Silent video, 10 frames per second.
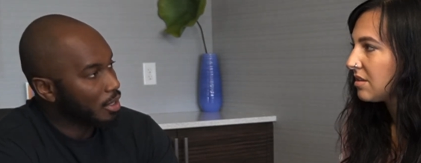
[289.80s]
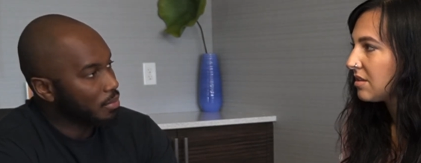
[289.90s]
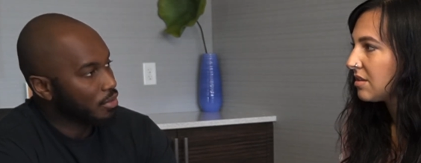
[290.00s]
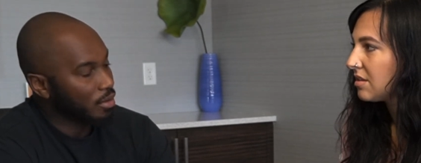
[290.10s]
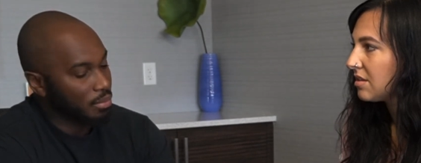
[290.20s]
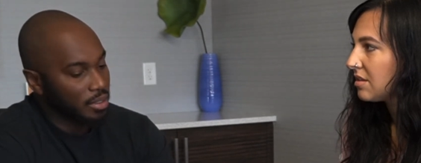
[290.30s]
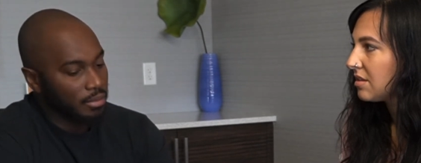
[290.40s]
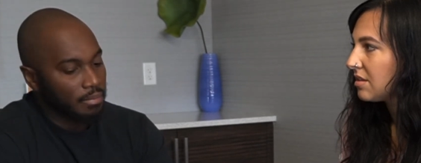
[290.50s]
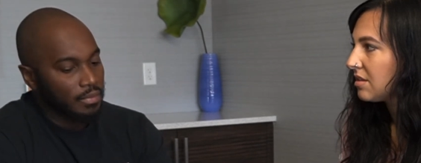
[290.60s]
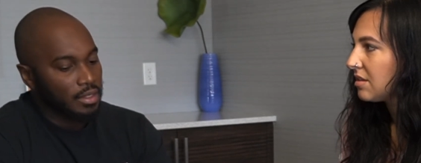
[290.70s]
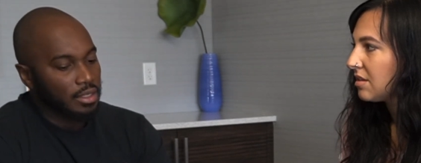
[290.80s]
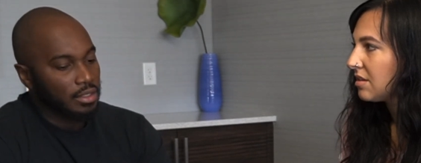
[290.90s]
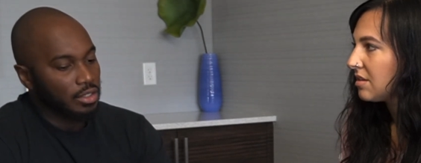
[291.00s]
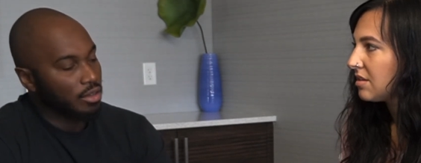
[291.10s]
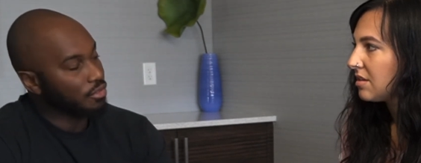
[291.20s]
Speaker 1: up front, but
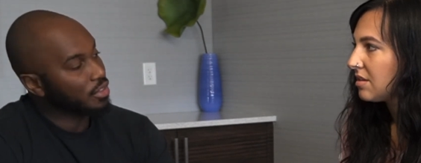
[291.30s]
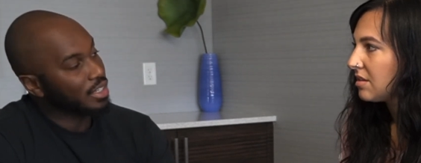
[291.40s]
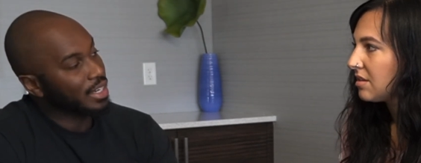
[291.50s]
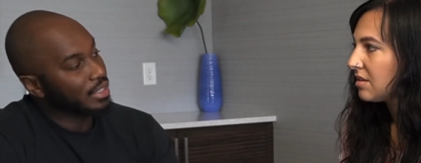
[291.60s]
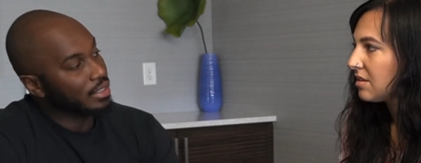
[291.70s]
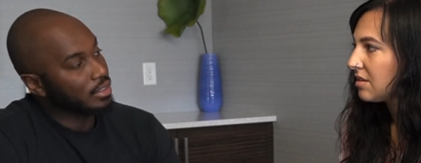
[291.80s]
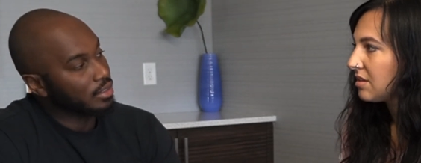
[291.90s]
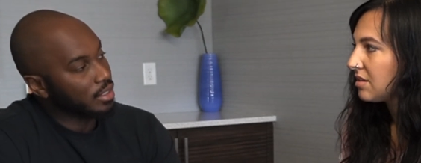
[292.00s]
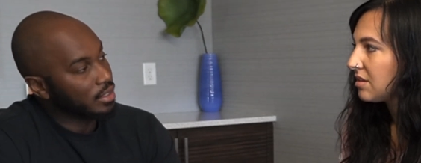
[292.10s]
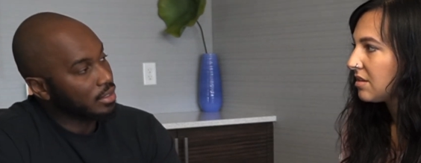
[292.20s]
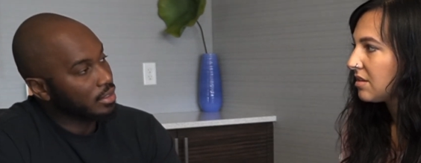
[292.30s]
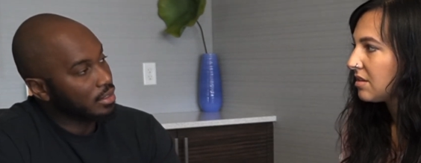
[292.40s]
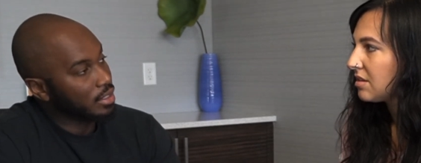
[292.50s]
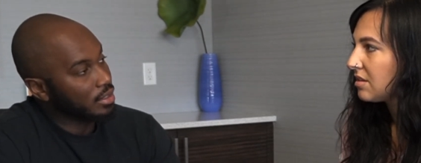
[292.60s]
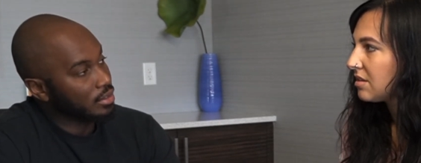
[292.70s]
you don't feel like they're,
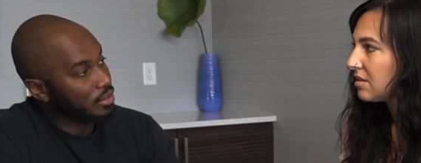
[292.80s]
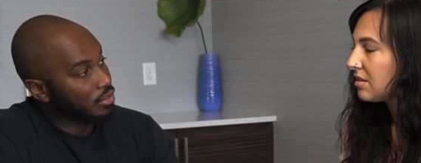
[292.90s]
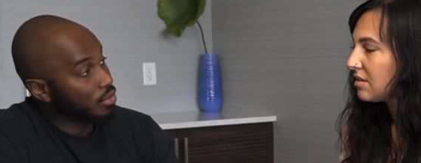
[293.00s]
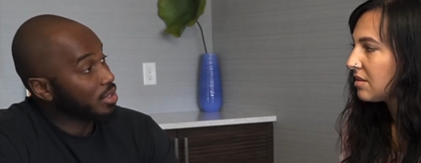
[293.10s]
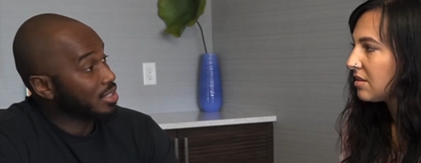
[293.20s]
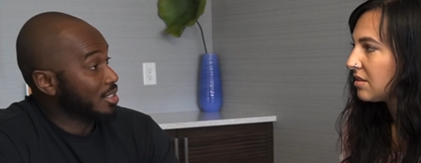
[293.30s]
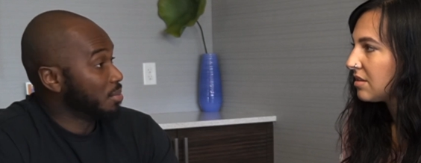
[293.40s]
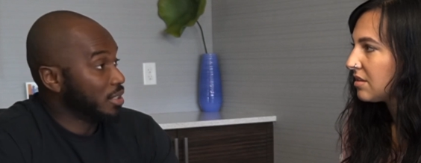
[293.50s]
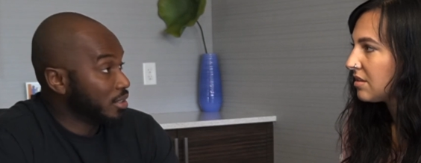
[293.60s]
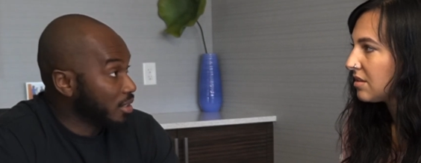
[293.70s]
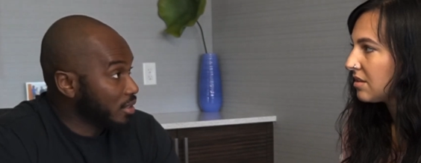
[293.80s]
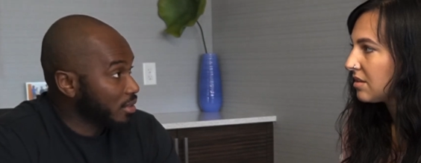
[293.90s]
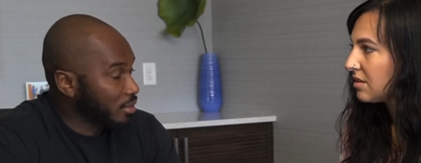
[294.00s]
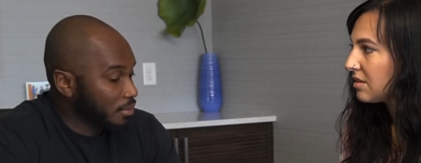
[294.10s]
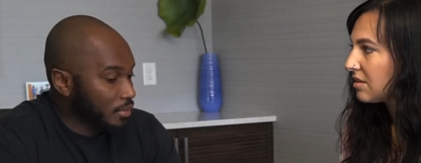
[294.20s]
they're, your voice is being heard.
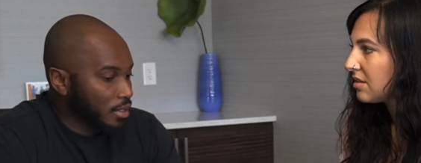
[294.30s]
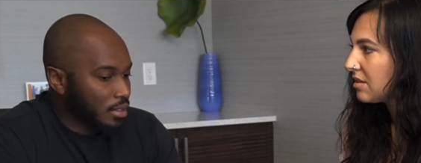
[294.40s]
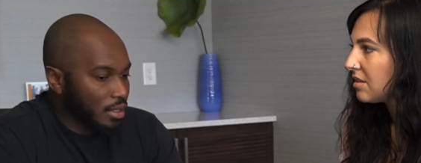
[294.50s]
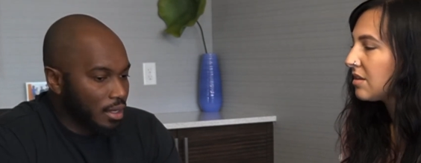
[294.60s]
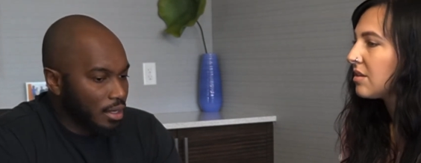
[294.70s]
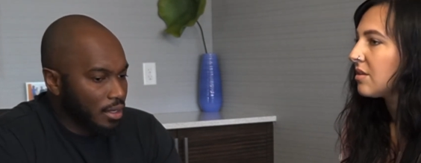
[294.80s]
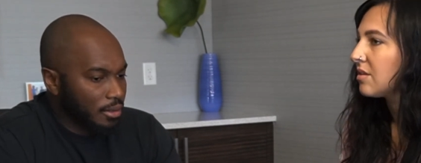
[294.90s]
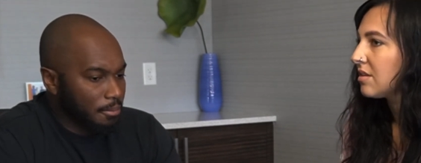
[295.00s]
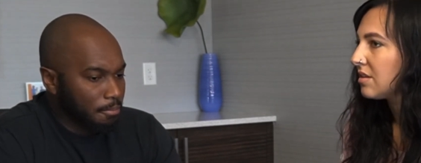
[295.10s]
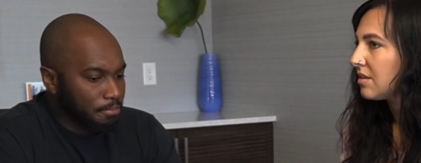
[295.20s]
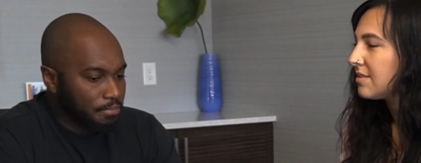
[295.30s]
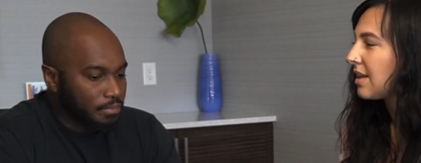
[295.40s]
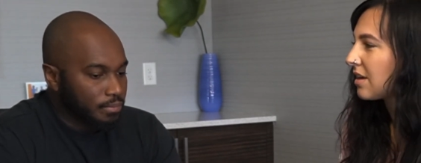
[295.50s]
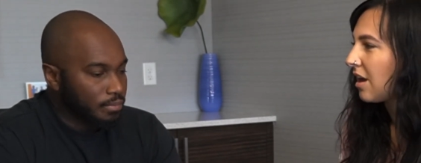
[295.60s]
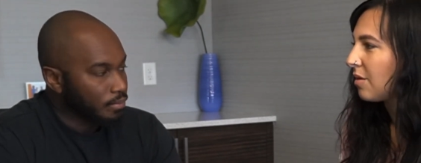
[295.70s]
Um,
Speaker 2: is
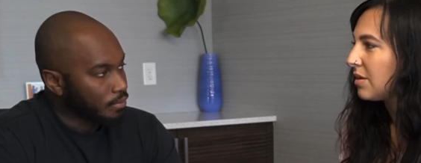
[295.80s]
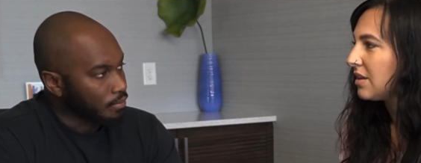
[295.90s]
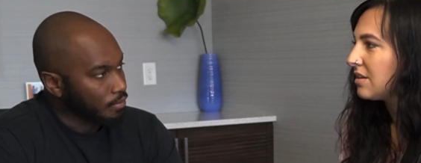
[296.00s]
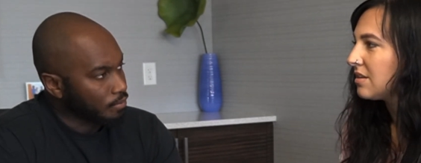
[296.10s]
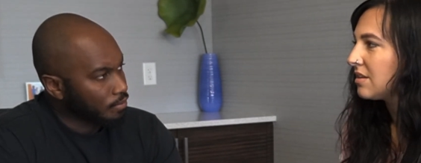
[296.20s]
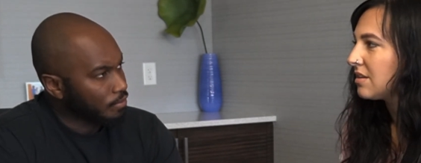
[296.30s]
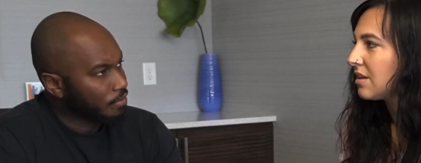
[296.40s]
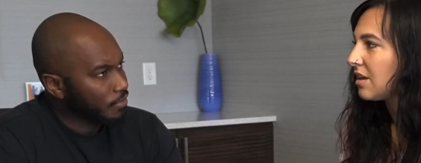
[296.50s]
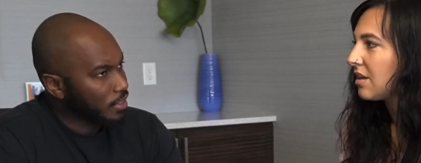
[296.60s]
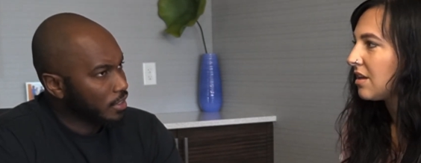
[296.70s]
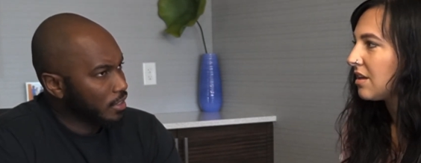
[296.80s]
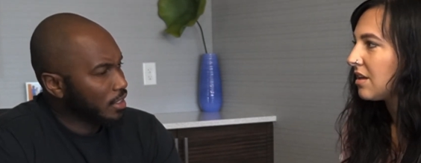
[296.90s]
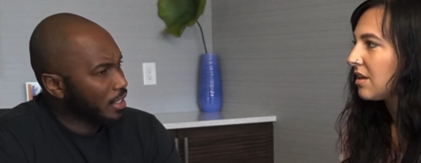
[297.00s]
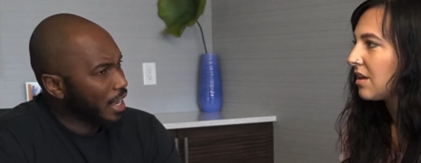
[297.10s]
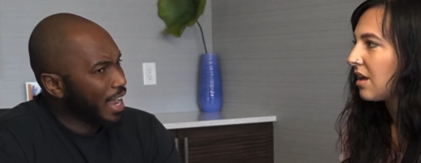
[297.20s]
that common?
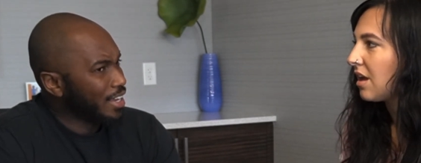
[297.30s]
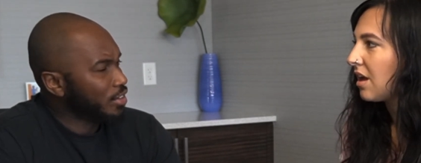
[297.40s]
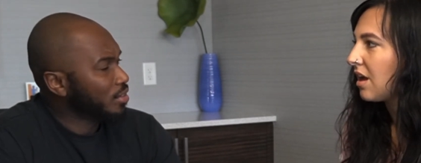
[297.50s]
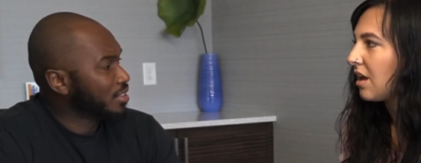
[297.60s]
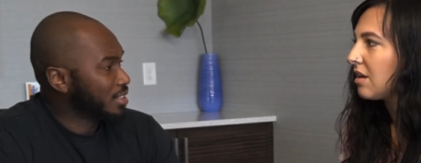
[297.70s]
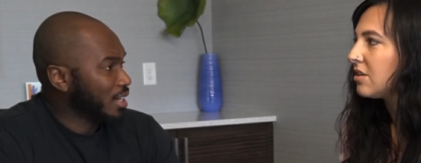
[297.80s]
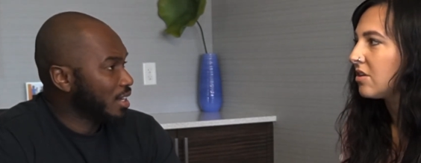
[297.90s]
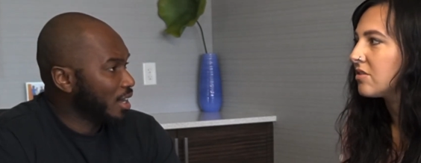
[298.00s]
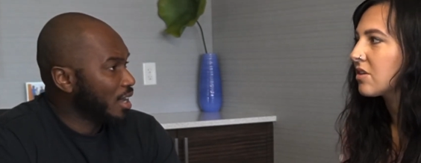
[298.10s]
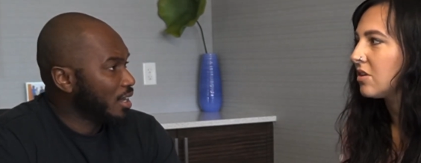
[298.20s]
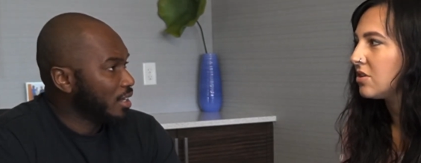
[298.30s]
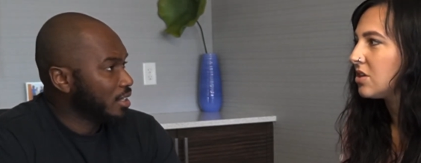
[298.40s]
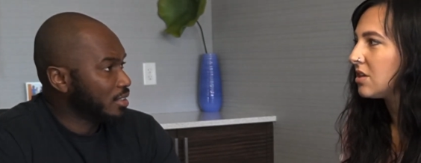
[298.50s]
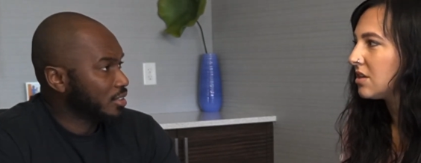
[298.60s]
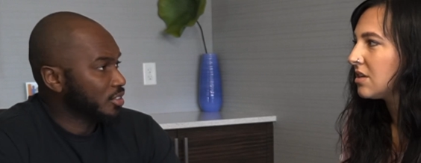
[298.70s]
Speaker 1: I noticed that a lot.
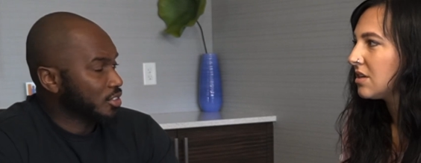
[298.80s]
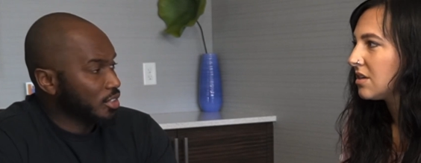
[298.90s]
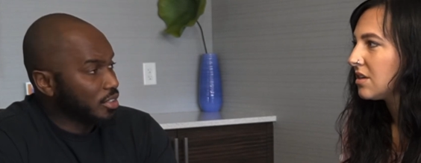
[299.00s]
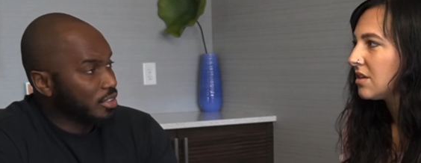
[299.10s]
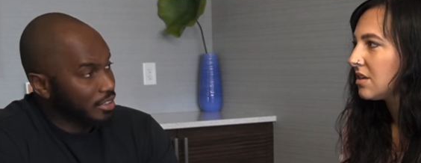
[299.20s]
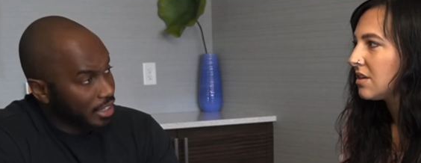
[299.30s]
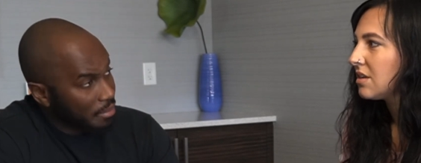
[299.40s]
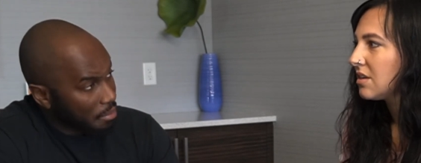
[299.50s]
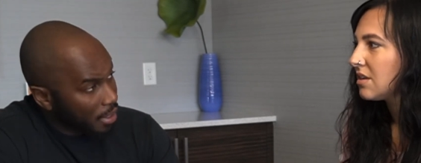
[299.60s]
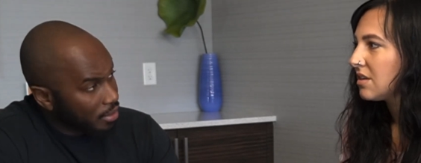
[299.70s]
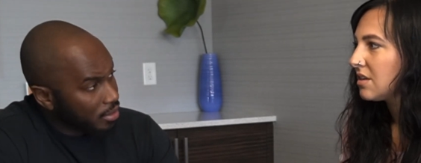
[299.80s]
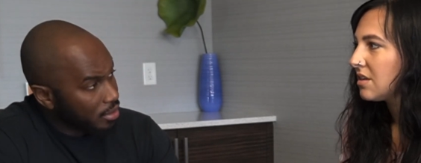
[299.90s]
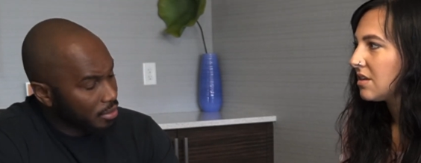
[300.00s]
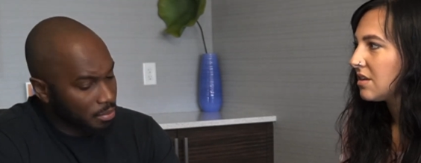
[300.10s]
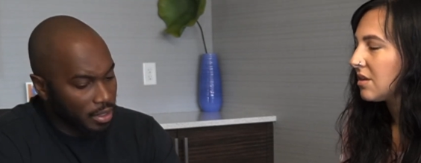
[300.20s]
Culture? It's starting to get better.
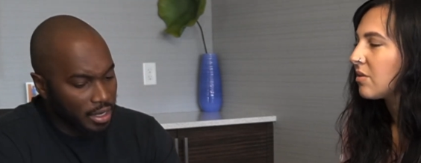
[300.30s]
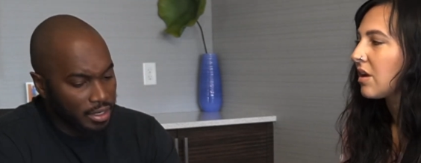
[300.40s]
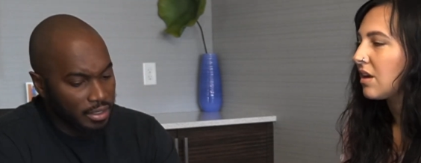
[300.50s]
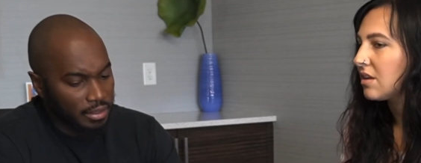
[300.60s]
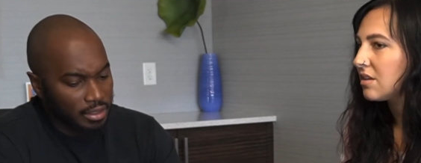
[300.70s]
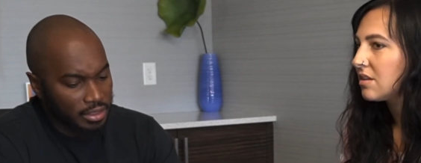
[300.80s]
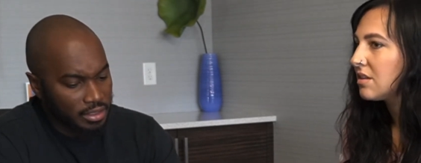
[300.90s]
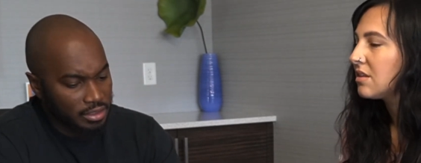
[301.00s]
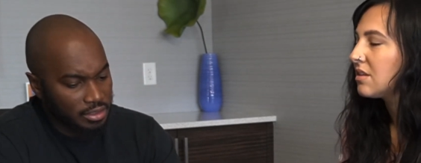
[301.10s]
Uh, there's